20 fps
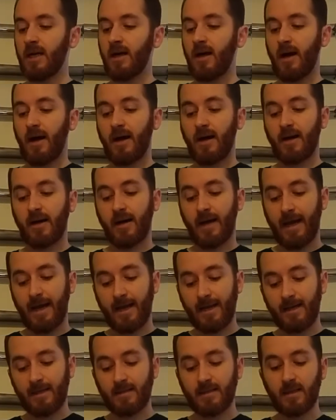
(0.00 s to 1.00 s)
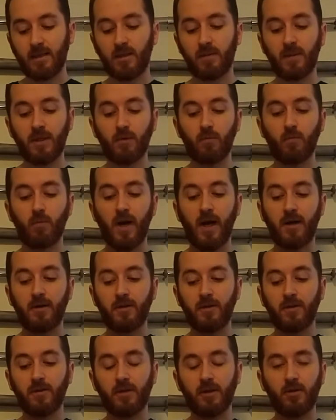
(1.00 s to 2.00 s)
And it's a little bit
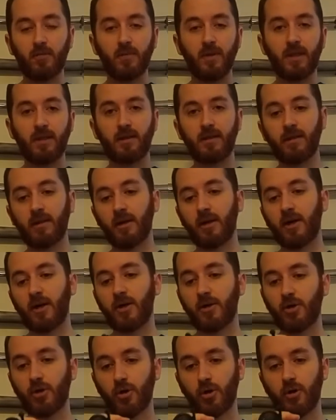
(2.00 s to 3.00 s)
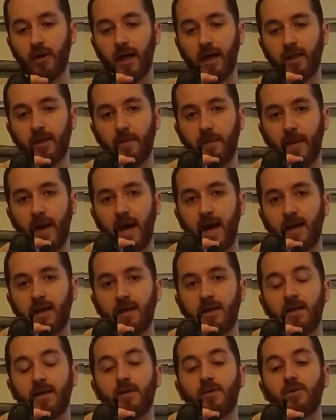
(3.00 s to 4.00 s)
rounder, a little bit larger at the
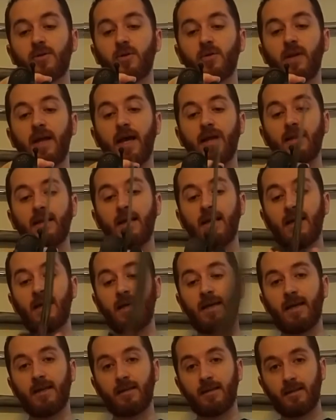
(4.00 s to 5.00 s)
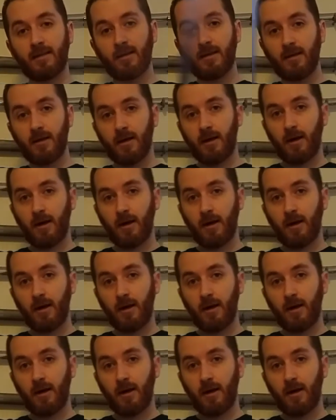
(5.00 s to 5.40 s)
back here so that it